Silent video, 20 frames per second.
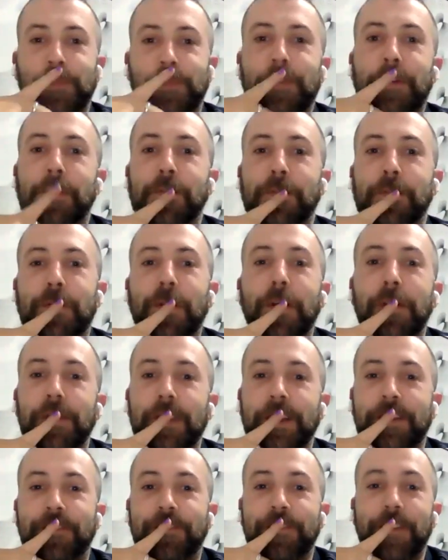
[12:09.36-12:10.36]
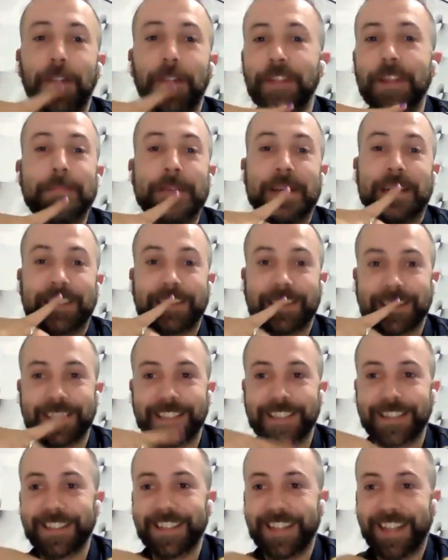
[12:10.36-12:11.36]
You filthy, filthy
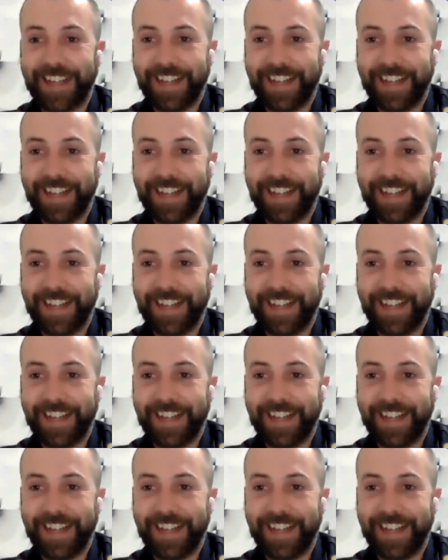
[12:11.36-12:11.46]
minx.